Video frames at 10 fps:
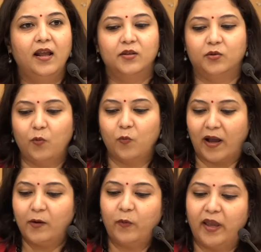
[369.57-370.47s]
So
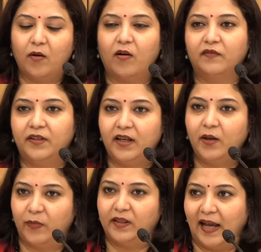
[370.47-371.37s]
one way of
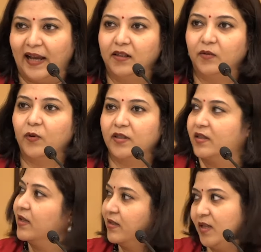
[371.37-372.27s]
dealing with that
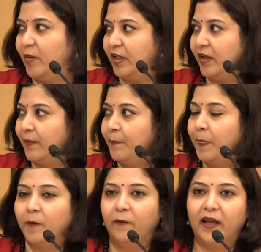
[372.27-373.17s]
was CBT,
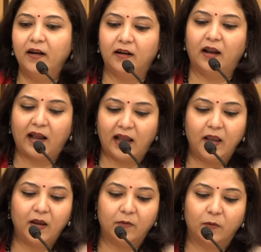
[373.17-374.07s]
where
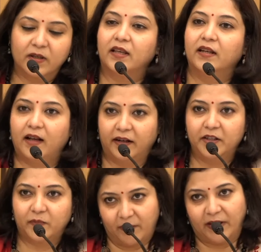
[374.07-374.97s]
I was
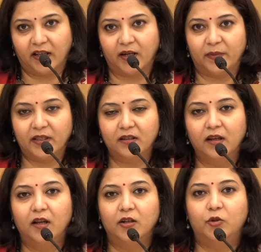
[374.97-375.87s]
encouraged by my therapist
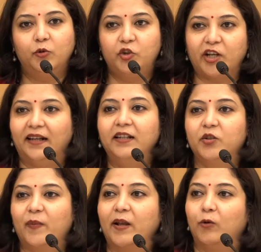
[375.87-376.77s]
to
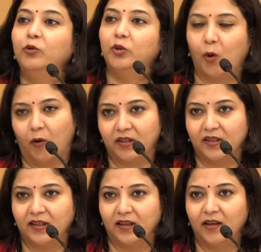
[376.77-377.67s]
challenge my own
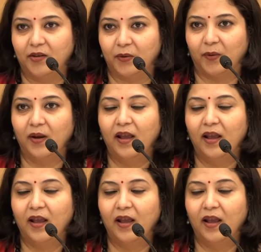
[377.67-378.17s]
thoughts, you know.